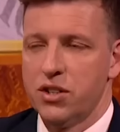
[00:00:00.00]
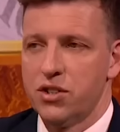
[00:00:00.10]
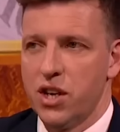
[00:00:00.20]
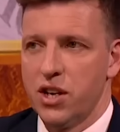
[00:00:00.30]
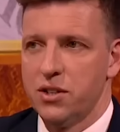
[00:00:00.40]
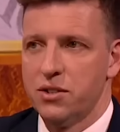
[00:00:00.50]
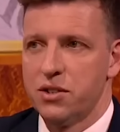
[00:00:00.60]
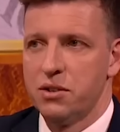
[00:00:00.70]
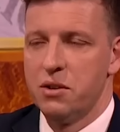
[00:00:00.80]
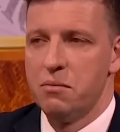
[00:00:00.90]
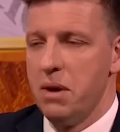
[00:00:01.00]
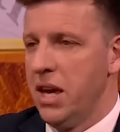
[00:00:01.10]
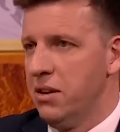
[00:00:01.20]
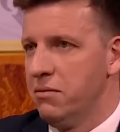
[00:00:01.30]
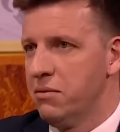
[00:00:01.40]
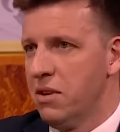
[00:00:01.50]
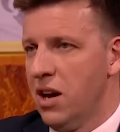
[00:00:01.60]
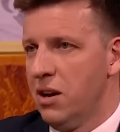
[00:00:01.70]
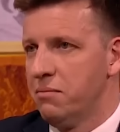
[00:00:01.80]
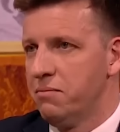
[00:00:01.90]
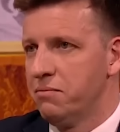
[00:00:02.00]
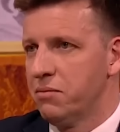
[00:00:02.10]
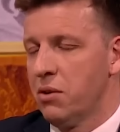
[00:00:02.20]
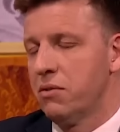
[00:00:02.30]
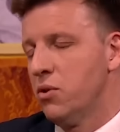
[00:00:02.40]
concerns me. Going forward.